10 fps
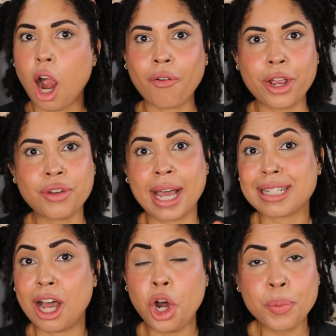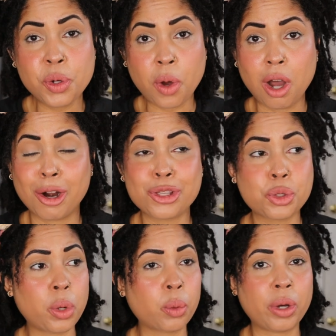All right, you guys, I hope you all are
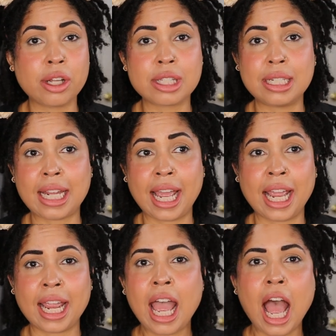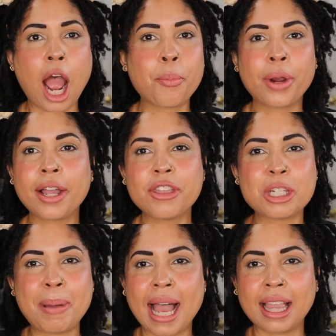doing well today. I'm bringing
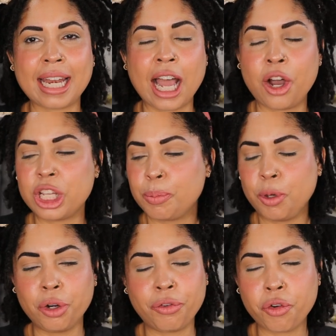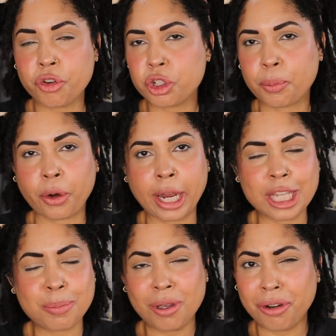this palette out. It's beautiful for spring.
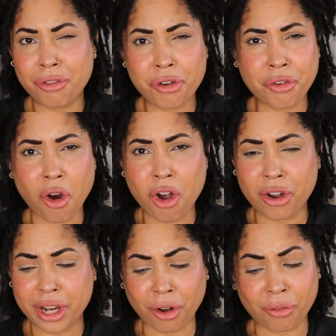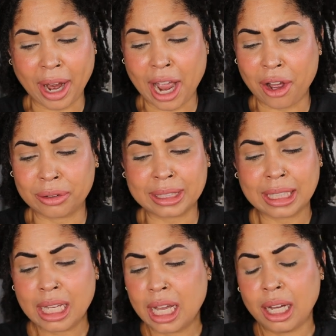It's beautiful for all year
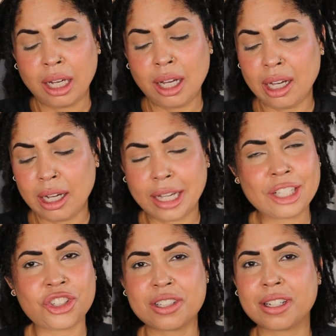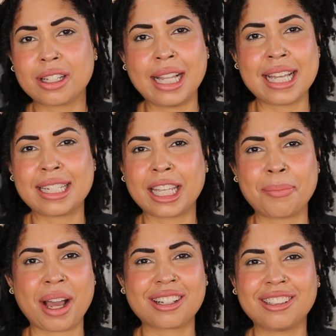round it's just a classic
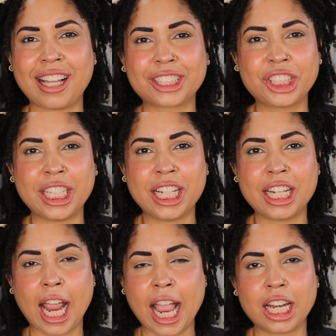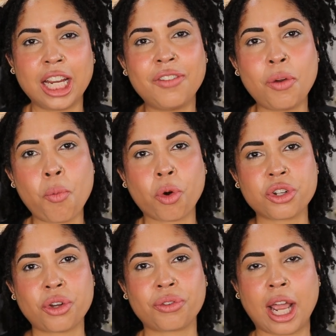in my collection and even more
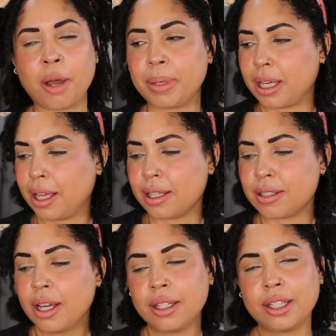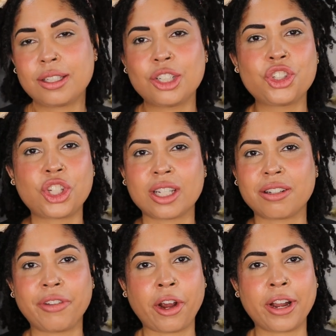so now because this is just
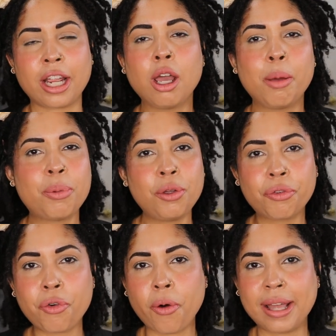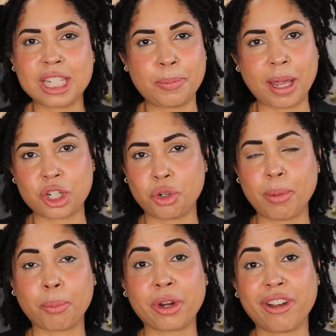a very beautiful and special
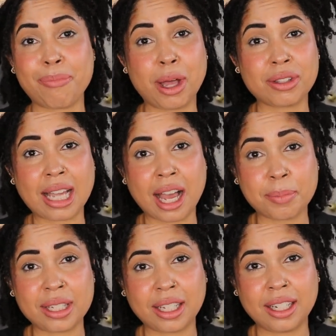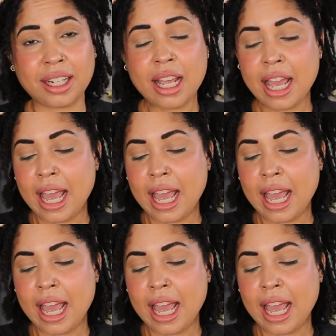memory of Mel Thompson.